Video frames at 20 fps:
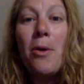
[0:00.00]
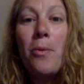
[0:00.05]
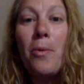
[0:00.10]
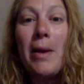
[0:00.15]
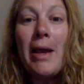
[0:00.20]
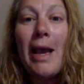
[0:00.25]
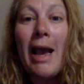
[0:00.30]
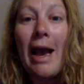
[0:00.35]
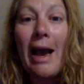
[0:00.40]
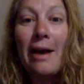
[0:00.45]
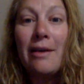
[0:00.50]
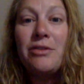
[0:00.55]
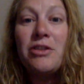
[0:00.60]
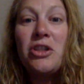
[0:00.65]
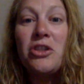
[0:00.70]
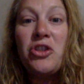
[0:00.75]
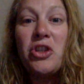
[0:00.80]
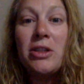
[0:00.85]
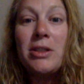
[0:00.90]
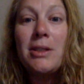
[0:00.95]
we have
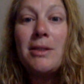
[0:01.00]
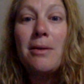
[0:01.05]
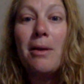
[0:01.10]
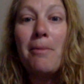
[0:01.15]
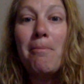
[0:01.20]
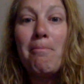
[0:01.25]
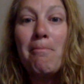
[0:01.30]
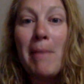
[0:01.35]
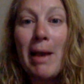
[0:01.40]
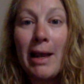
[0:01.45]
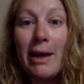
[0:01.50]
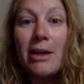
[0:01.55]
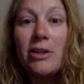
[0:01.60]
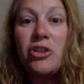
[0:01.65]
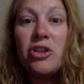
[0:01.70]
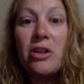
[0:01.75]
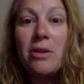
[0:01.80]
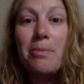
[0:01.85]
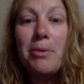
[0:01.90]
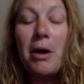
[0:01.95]
to just
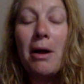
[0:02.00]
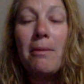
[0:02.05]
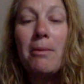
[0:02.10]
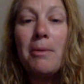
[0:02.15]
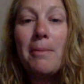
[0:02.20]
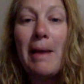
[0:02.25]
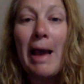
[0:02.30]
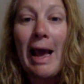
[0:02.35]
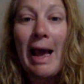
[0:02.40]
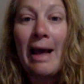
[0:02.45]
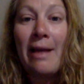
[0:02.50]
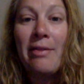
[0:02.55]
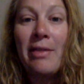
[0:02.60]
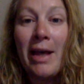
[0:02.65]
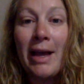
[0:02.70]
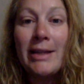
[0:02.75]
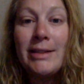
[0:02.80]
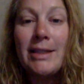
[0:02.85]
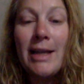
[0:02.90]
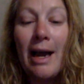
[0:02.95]
manage the problem at
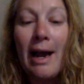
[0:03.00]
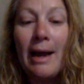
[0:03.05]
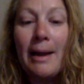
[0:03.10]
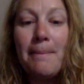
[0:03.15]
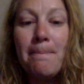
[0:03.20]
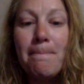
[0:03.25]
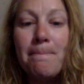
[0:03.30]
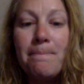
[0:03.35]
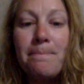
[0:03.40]
that time.